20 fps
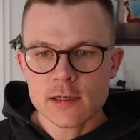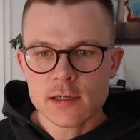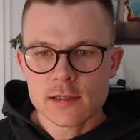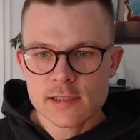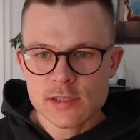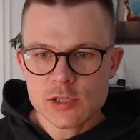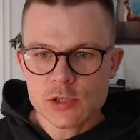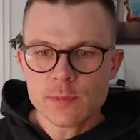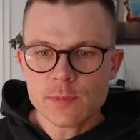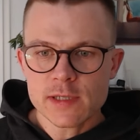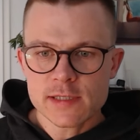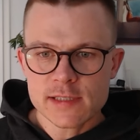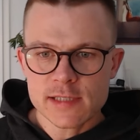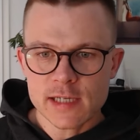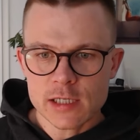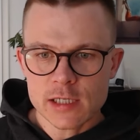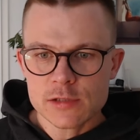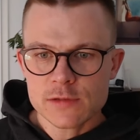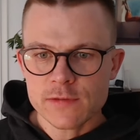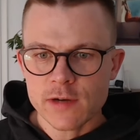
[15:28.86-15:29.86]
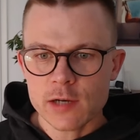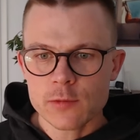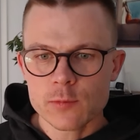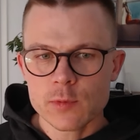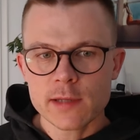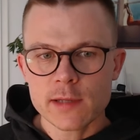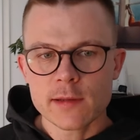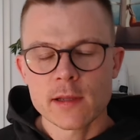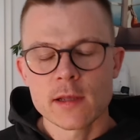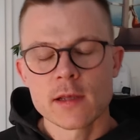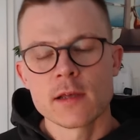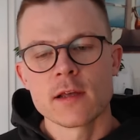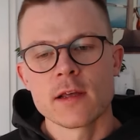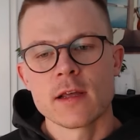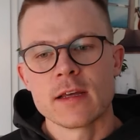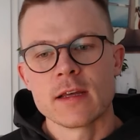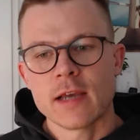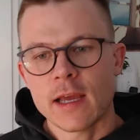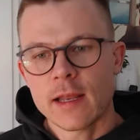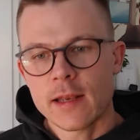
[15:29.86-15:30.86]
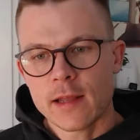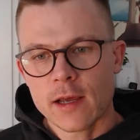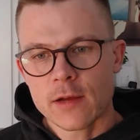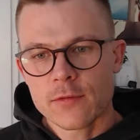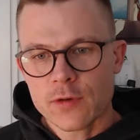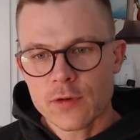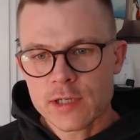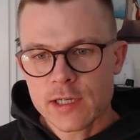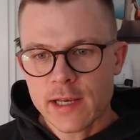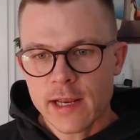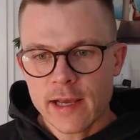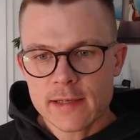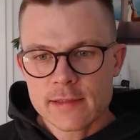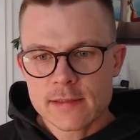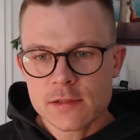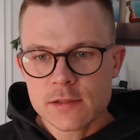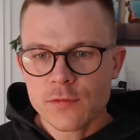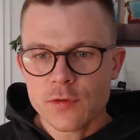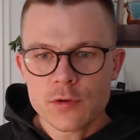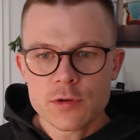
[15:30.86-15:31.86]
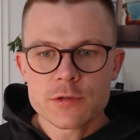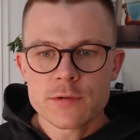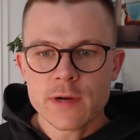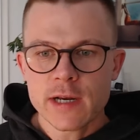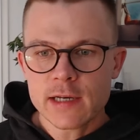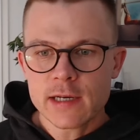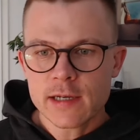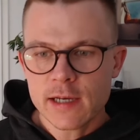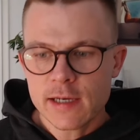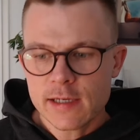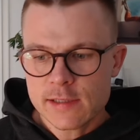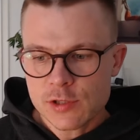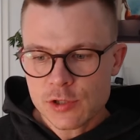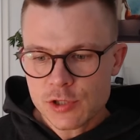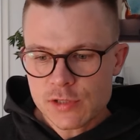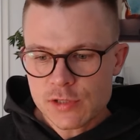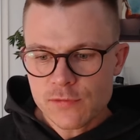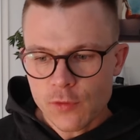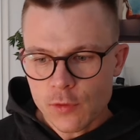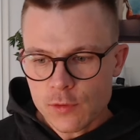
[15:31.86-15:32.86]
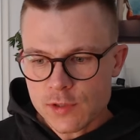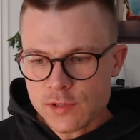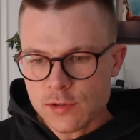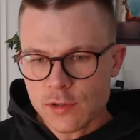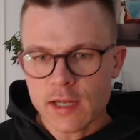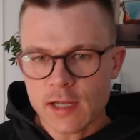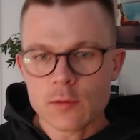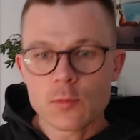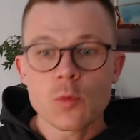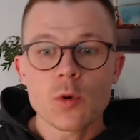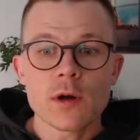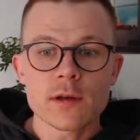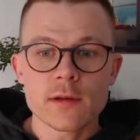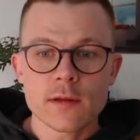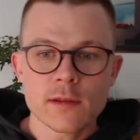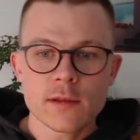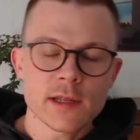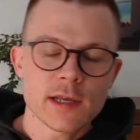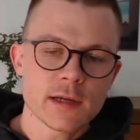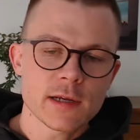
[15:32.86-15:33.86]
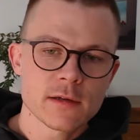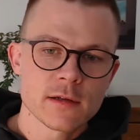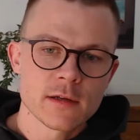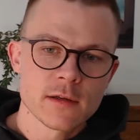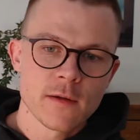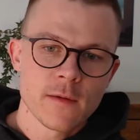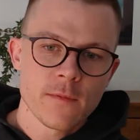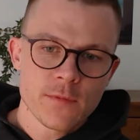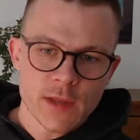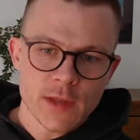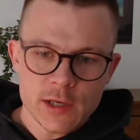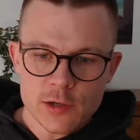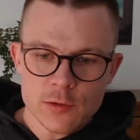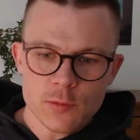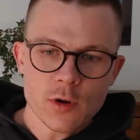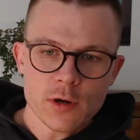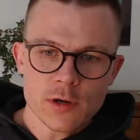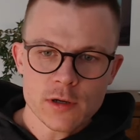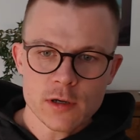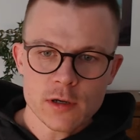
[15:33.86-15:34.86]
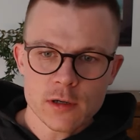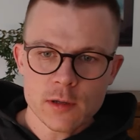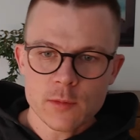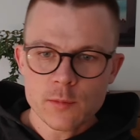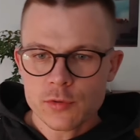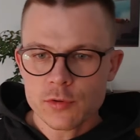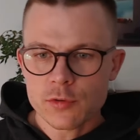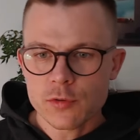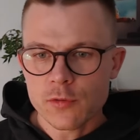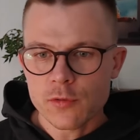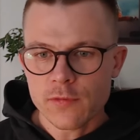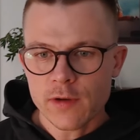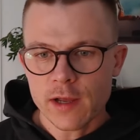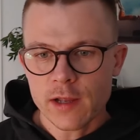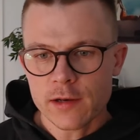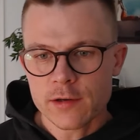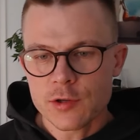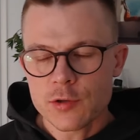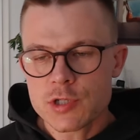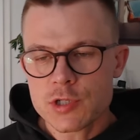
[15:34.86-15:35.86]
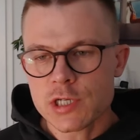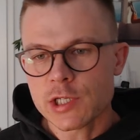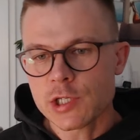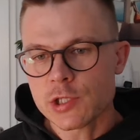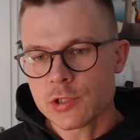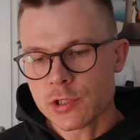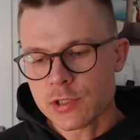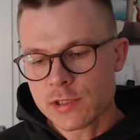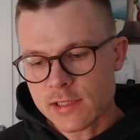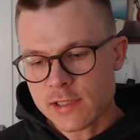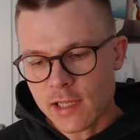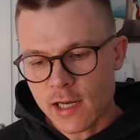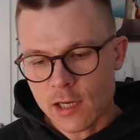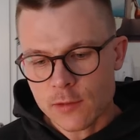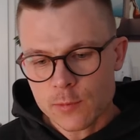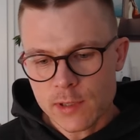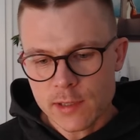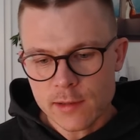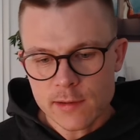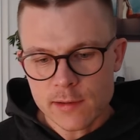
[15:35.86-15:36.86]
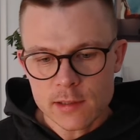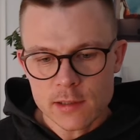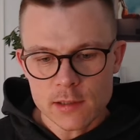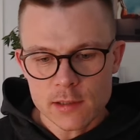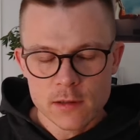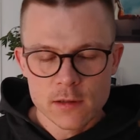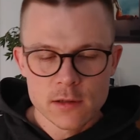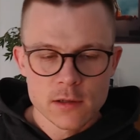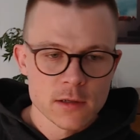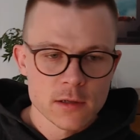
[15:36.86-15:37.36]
super satisfied with, and that for the next few trading days, you just focus on that one thing that you want to improve. And usually you should start with the